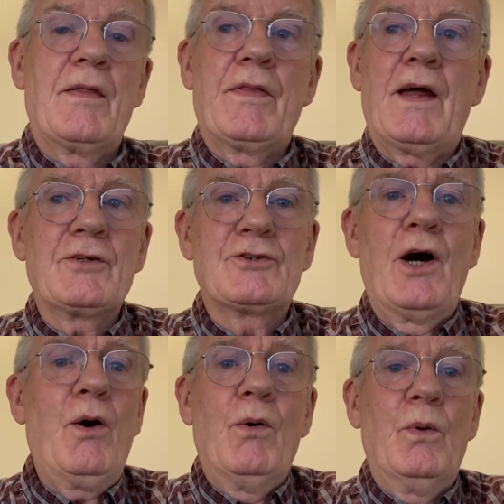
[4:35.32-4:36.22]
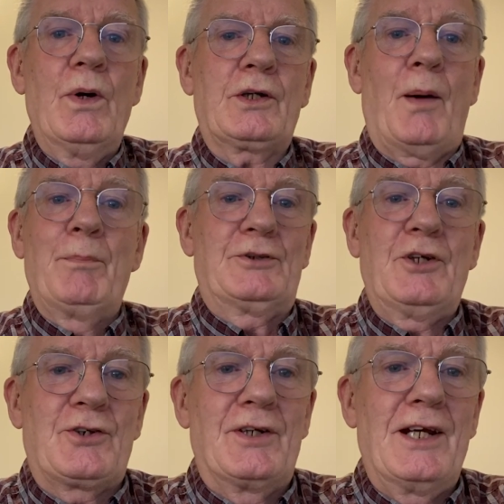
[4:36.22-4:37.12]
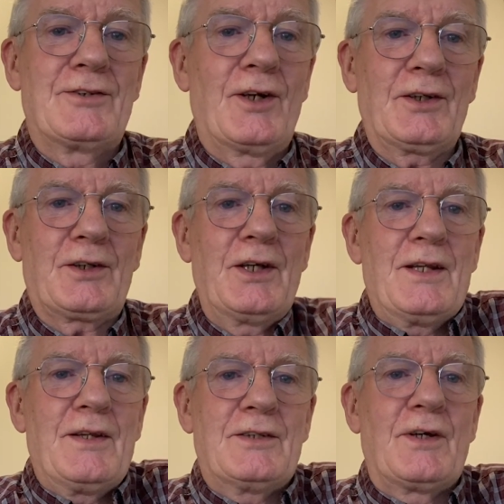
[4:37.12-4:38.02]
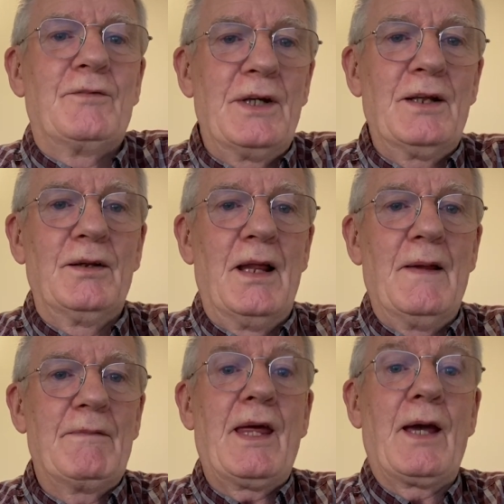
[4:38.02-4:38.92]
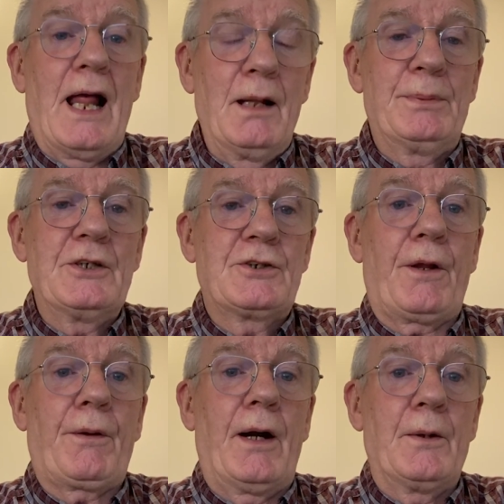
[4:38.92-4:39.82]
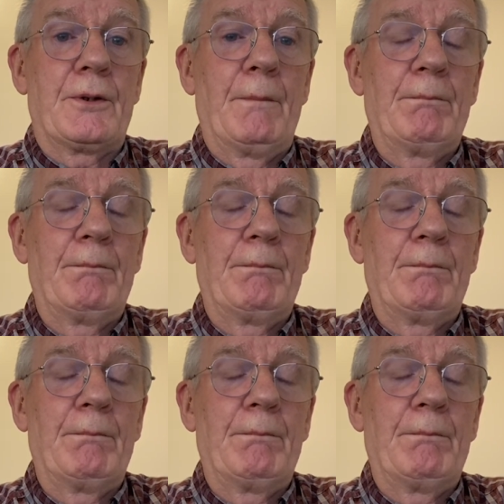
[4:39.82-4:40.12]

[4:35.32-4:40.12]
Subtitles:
There's no competition. It's a real. They help each other out.